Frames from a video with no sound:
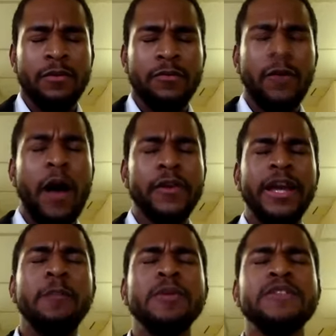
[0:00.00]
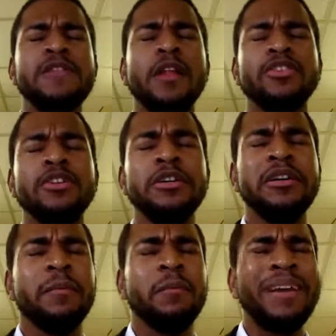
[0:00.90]
Father, help us not to
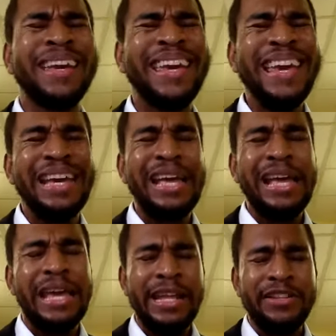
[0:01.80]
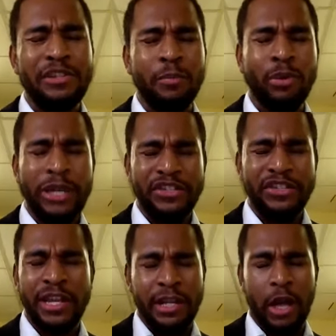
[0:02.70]
kick against the pricks
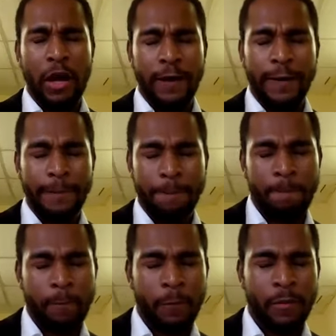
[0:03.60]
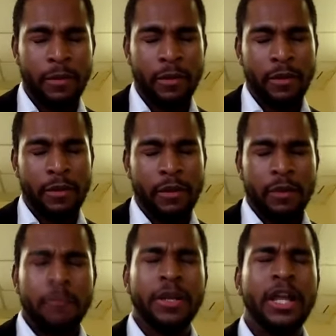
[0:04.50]
any longer,
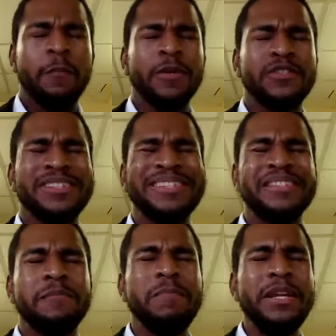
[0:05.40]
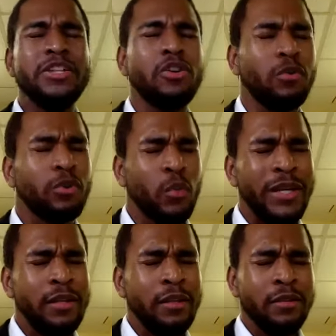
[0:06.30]
but help us to submit our
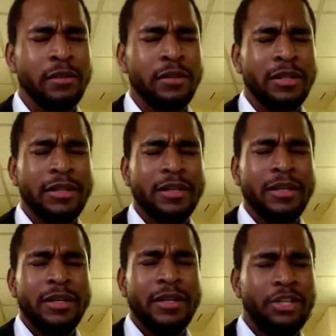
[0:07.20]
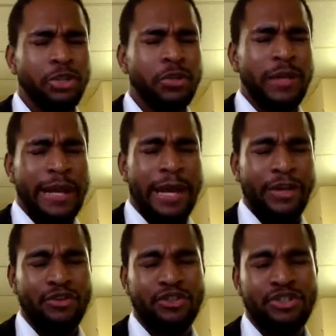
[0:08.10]
will into your
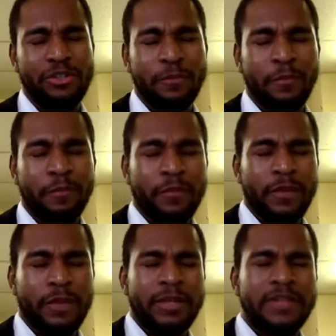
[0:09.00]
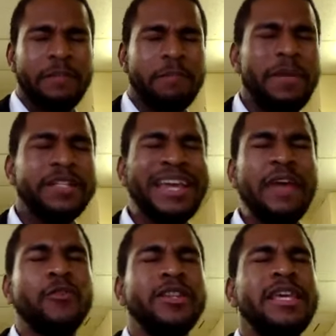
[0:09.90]
hands. Submit
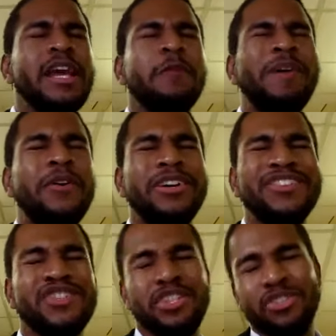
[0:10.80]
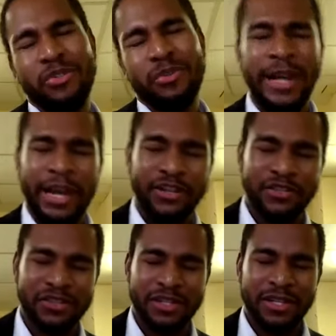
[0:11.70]
everything about us into your
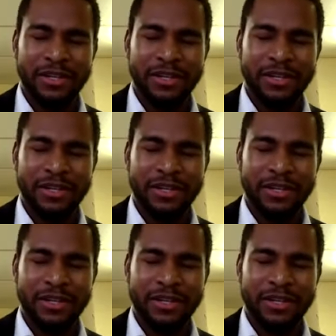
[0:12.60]
hands